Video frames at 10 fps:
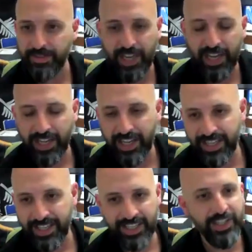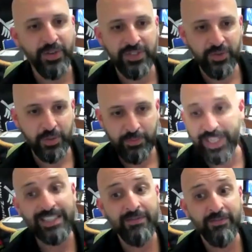uh, in in those sort of
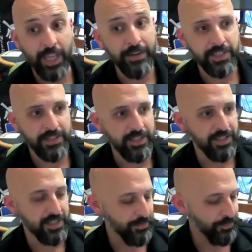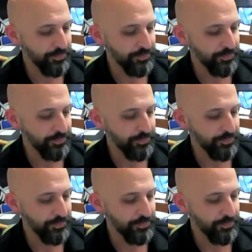big life decisions.